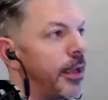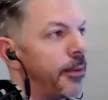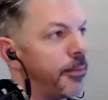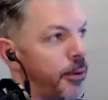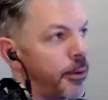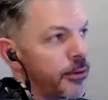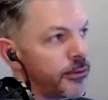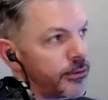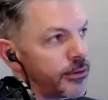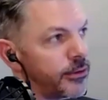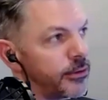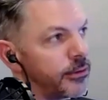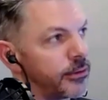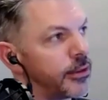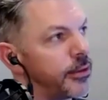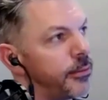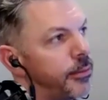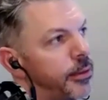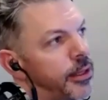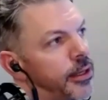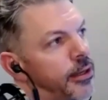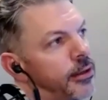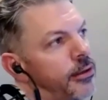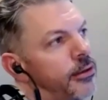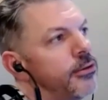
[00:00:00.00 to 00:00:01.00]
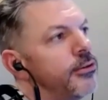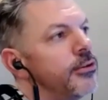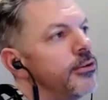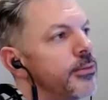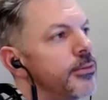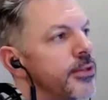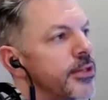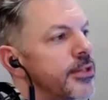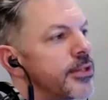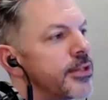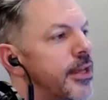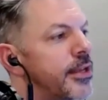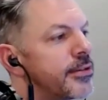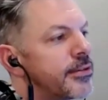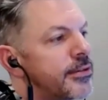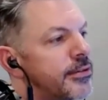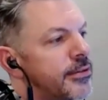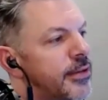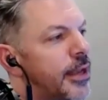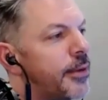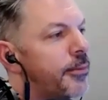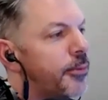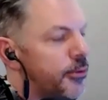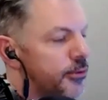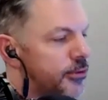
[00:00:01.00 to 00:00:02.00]
a person could be a YouTube success,
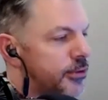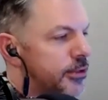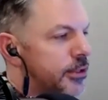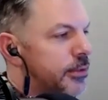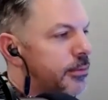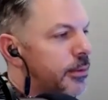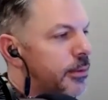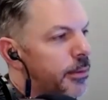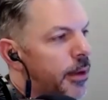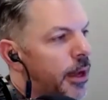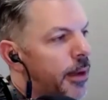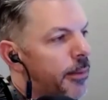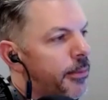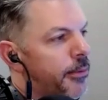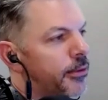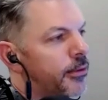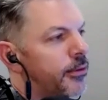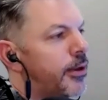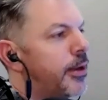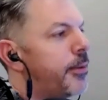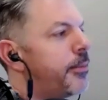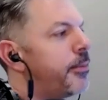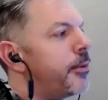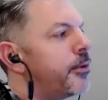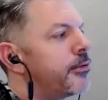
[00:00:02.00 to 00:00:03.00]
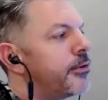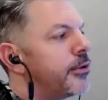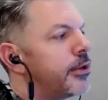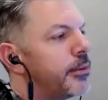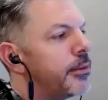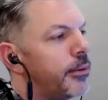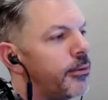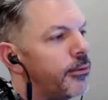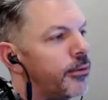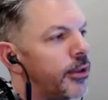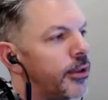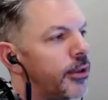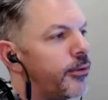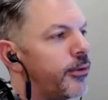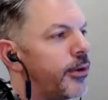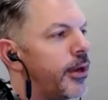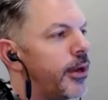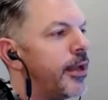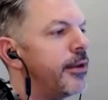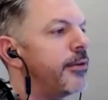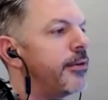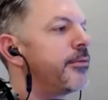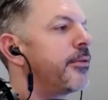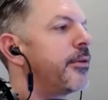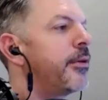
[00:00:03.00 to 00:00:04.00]
a person could be popular, a person could be really
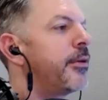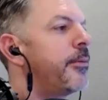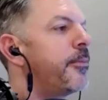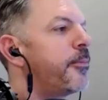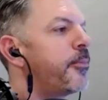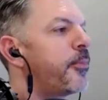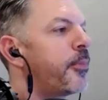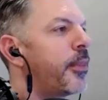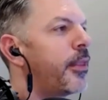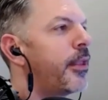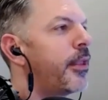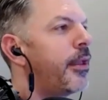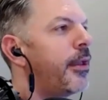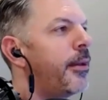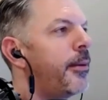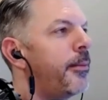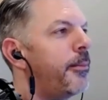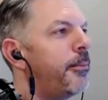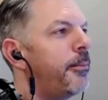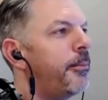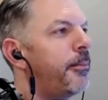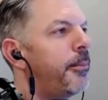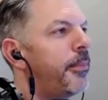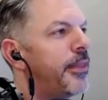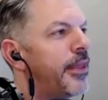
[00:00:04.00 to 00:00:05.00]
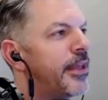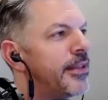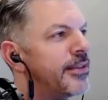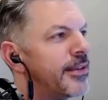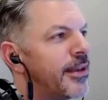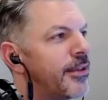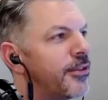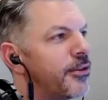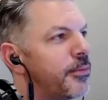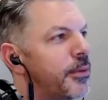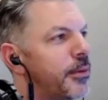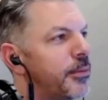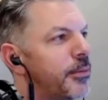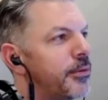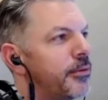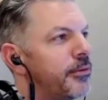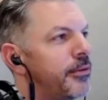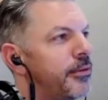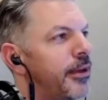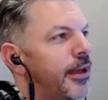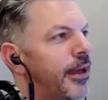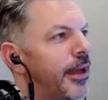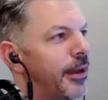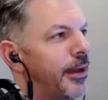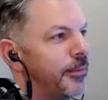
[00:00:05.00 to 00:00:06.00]
creative, but that's other people.
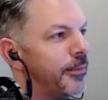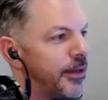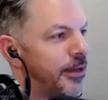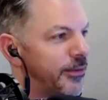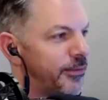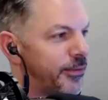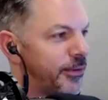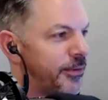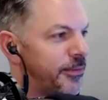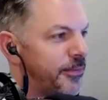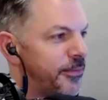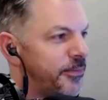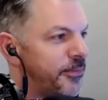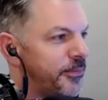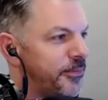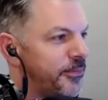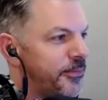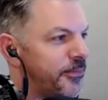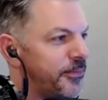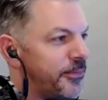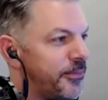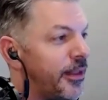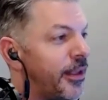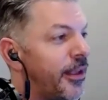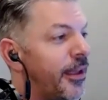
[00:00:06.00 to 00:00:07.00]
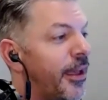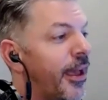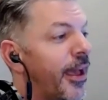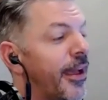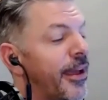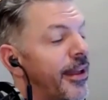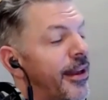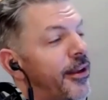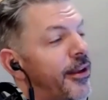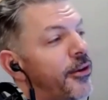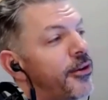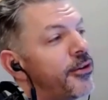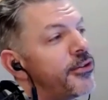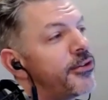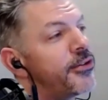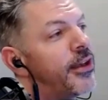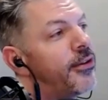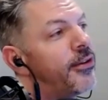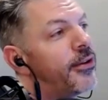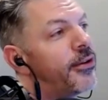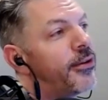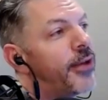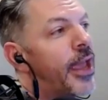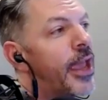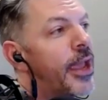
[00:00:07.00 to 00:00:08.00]
I'm different. I can
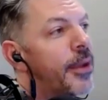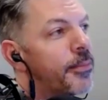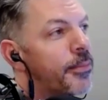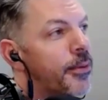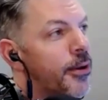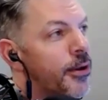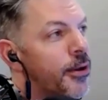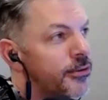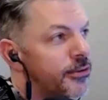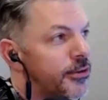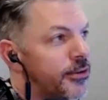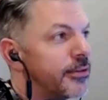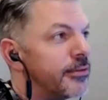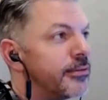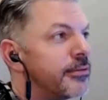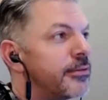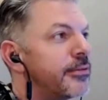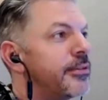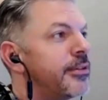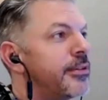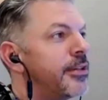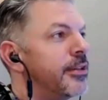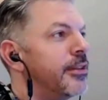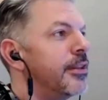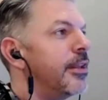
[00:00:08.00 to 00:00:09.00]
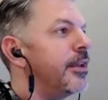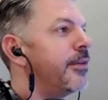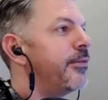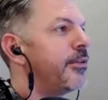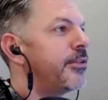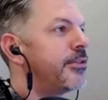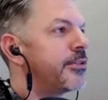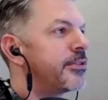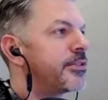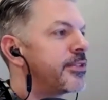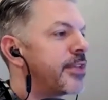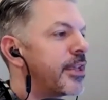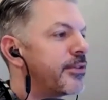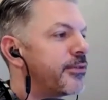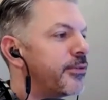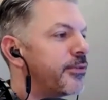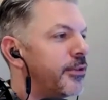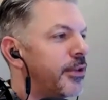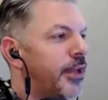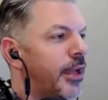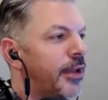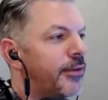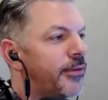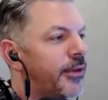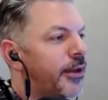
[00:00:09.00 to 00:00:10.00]
understand how a person could live a successful
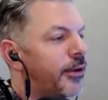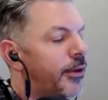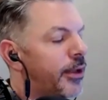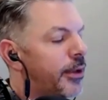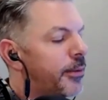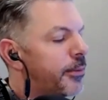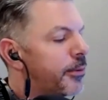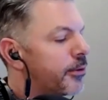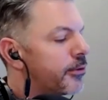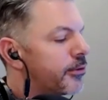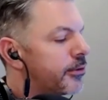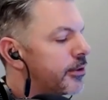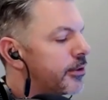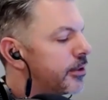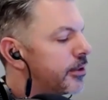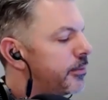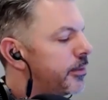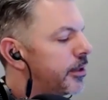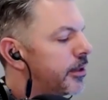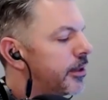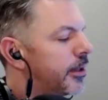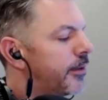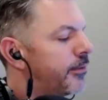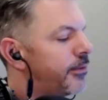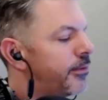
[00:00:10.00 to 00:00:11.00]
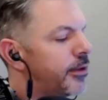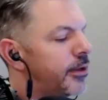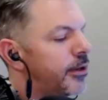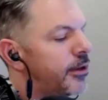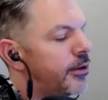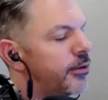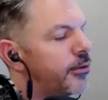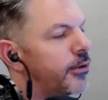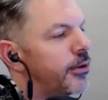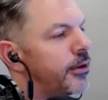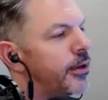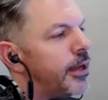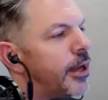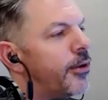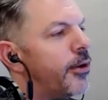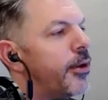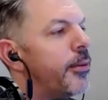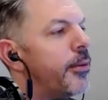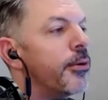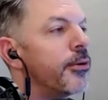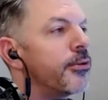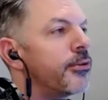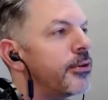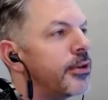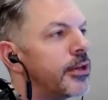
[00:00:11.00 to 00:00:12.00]
life, how a person could be loved and adored, how a
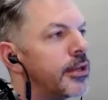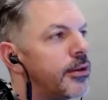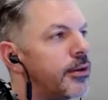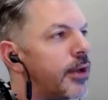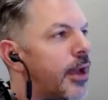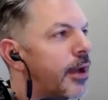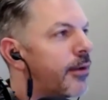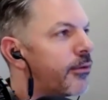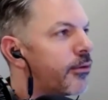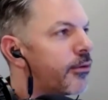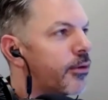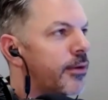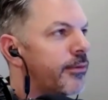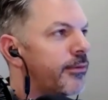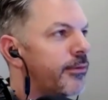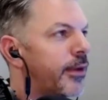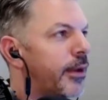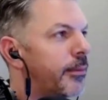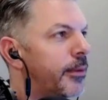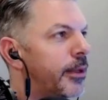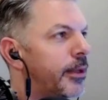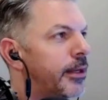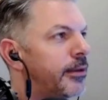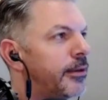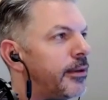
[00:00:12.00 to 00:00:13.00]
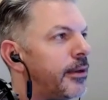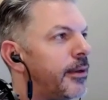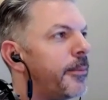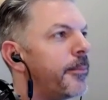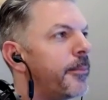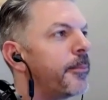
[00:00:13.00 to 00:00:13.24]
person could have a great family.